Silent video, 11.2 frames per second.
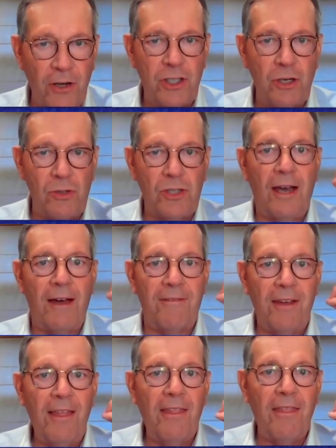virtues of
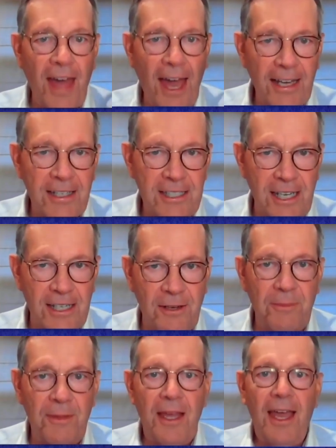that
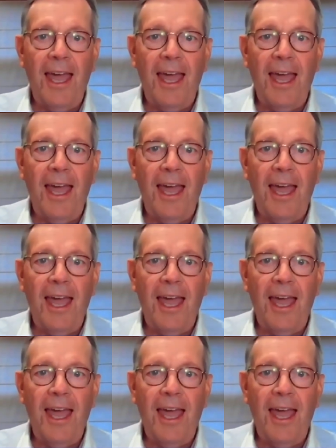system,